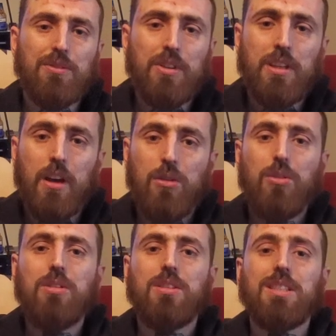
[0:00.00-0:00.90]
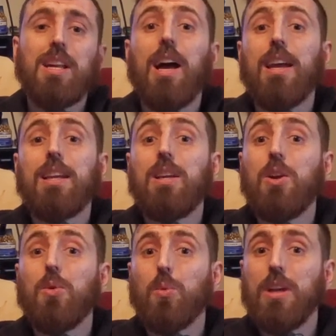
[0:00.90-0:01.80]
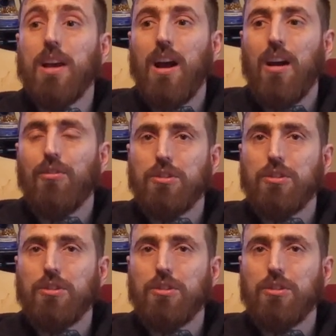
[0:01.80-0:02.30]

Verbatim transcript: video. Today we have